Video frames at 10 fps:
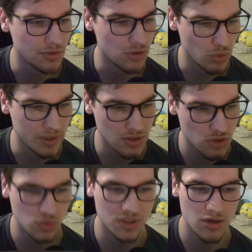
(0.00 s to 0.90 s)
going
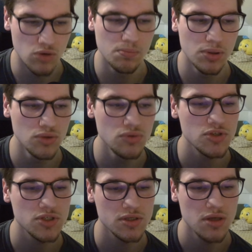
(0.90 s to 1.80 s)
to an
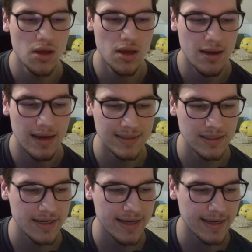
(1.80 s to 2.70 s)
outpost, and then
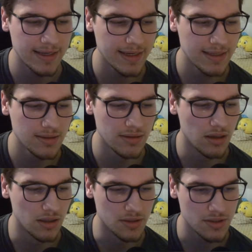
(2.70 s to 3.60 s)
I can kick the
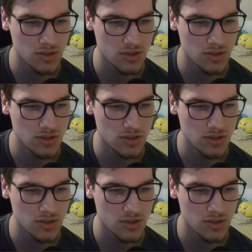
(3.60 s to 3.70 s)
knight.